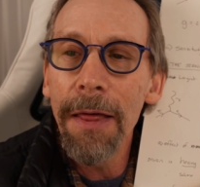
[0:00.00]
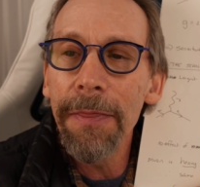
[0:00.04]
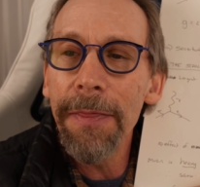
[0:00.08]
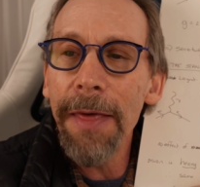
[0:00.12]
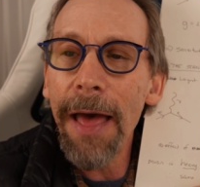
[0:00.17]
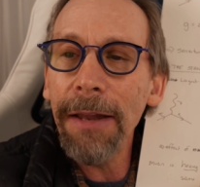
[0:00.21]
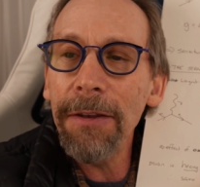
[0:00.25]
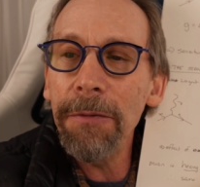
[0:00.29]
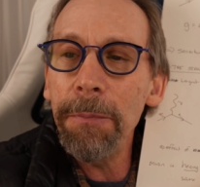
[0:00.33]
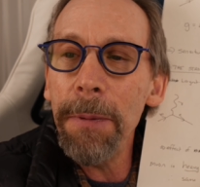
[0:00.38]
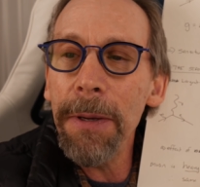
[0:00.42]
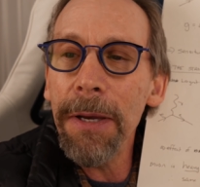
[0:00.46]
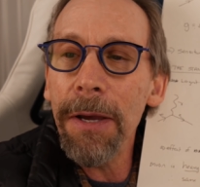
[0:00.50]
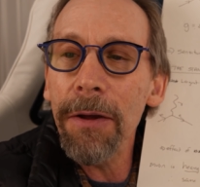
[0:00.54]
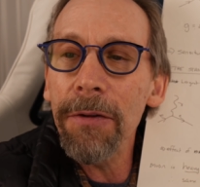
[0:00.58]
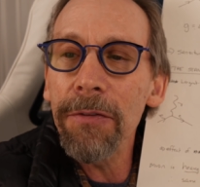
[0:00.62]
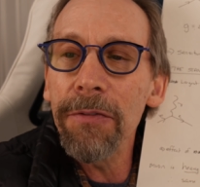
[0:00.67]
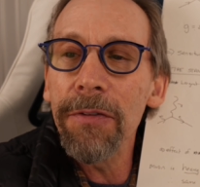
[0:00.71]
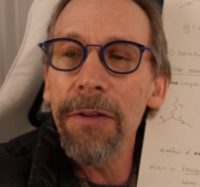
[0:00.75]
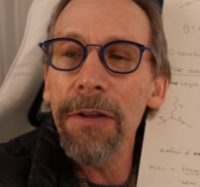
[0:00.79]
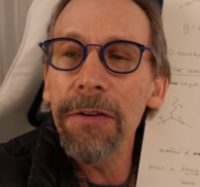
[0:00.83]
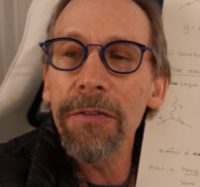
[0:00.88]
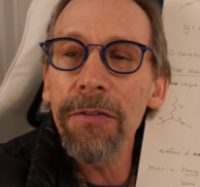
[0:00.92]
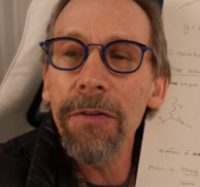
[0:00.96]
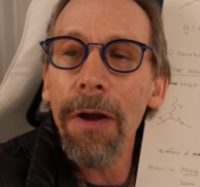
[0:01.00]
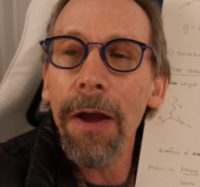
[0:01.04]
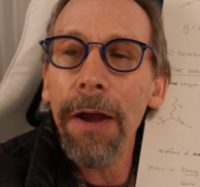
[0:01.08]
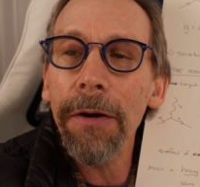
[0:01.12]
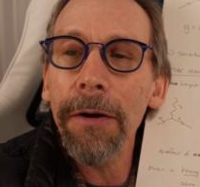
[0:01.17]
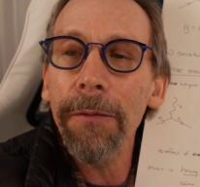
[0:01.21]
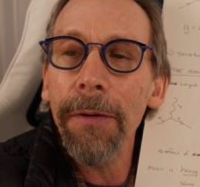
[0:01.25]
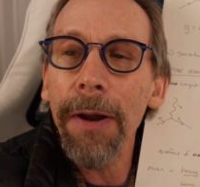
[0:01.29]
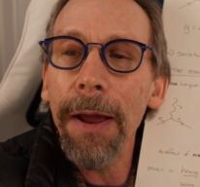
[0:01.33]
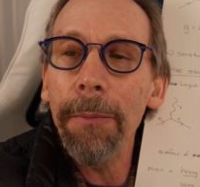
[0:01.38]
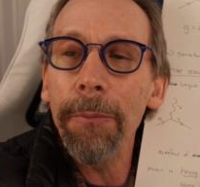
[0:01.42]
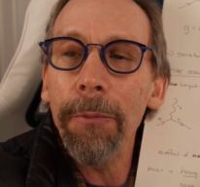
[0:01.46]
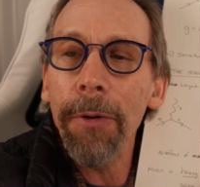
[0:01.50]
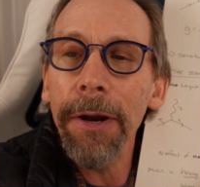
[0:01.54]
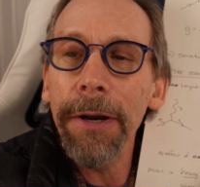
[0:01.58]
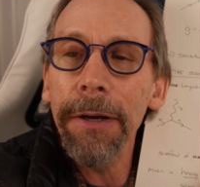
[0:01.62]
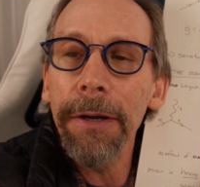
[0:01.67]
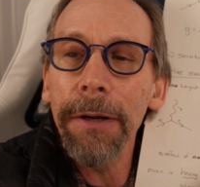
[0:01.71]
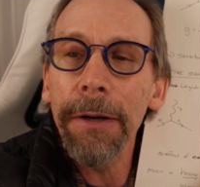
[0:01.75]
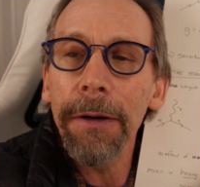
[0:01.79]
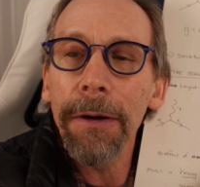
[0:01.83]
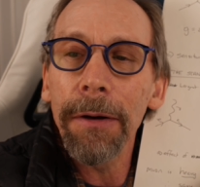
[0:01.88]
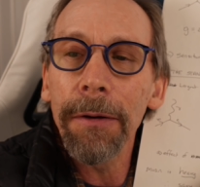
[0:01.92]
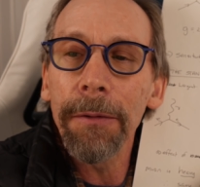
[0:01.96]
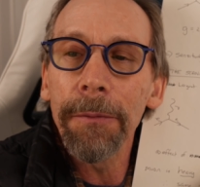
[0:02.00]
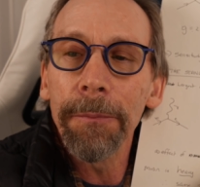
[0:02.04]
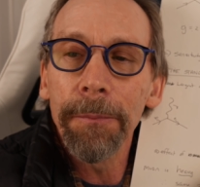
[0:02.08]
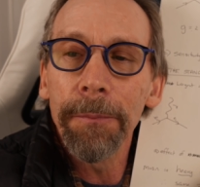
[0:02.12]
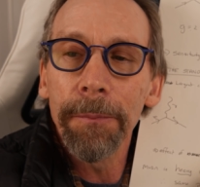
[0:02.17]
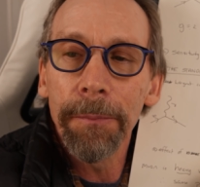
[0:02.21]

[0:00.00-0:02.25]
That's because this diagram right here,